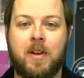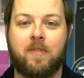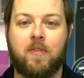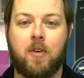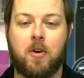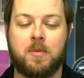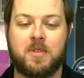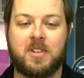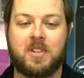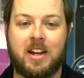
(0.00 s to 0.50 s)

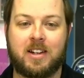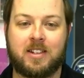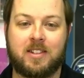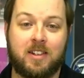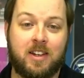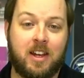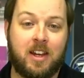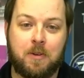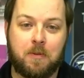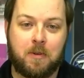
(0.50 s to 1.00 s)
FORMSTACK to
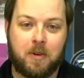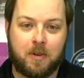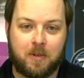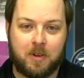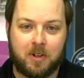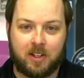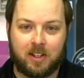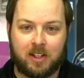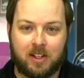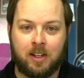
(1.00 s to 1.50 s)
anyone,
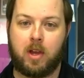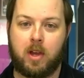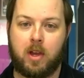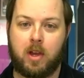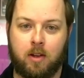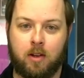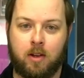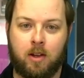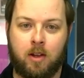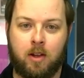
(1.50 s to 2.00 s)
really.
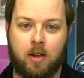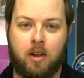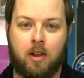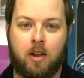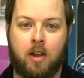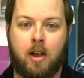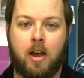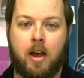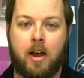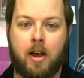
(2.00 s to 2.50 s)

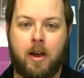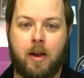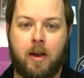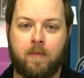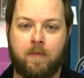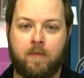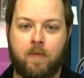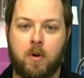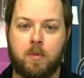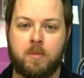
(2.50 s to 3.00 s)

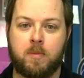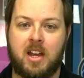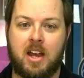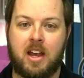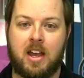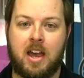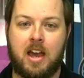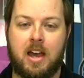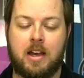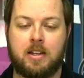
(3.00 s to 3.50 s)
FORMSTACK
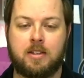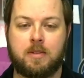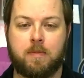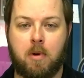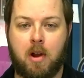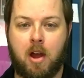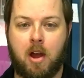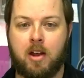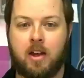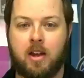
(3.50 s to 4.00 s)
has
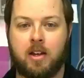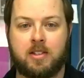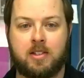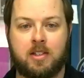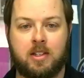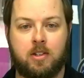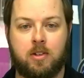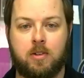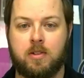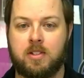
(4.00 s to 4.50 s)
products
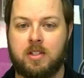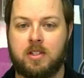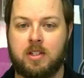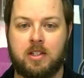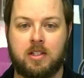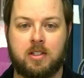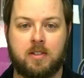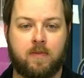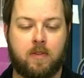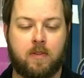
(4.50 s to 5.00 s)
and
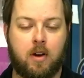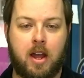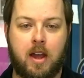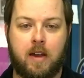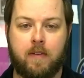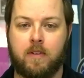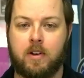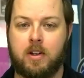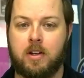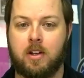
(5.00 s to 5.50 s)
uses for
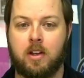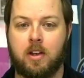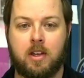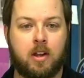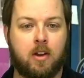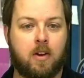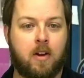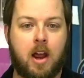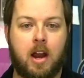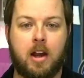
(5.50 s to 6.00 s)
every nook
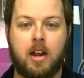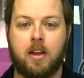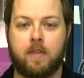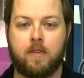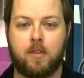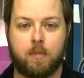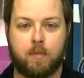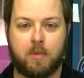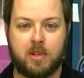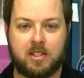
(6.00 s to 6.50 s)
and cranny of
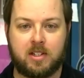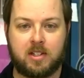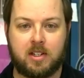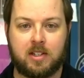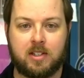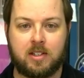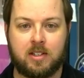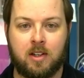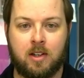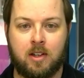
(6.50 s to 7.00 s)
your
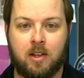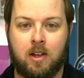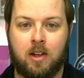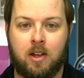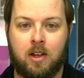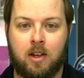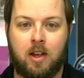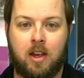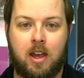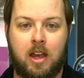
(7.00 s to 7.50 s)
business
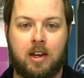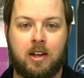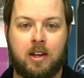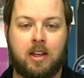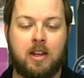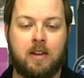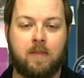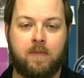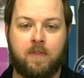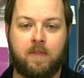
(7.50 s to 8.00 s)
and
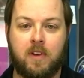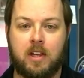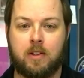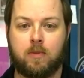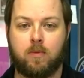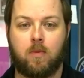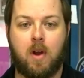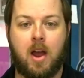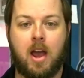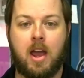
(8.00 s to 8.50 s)
can fit
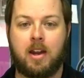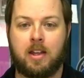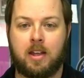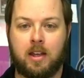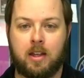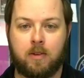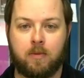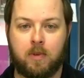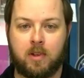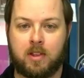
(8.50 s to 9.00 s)
right
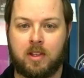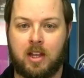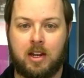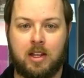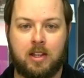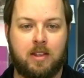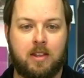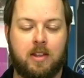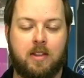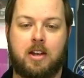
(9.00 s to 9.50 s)
in with
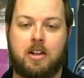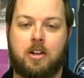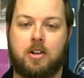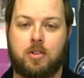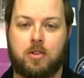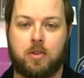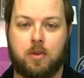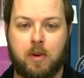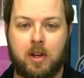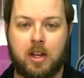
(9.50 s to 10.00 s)
anything that you're
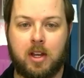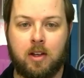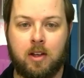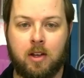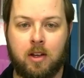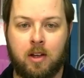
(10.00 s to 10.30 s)
doing.